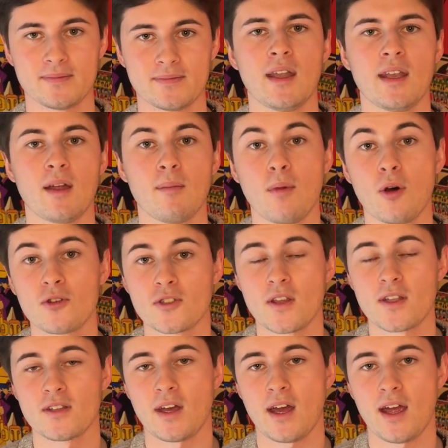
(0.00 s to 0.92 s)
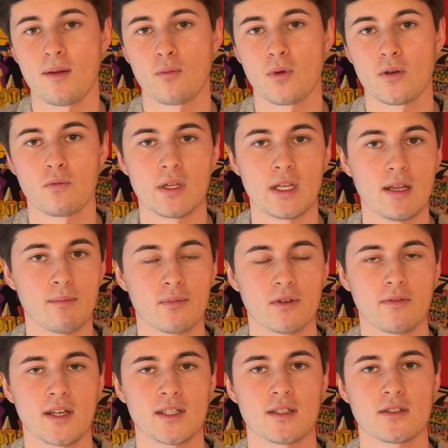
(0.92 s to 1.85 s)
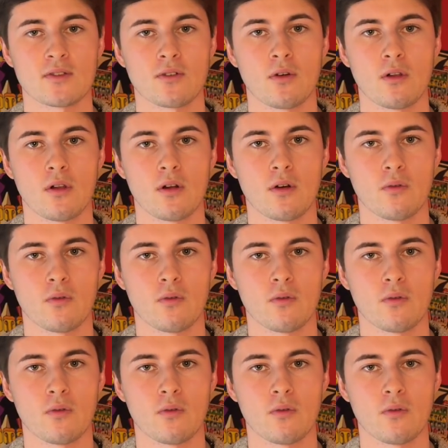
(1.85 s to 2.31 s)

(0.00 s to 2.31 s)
Now, most of the time when we improvise a solo,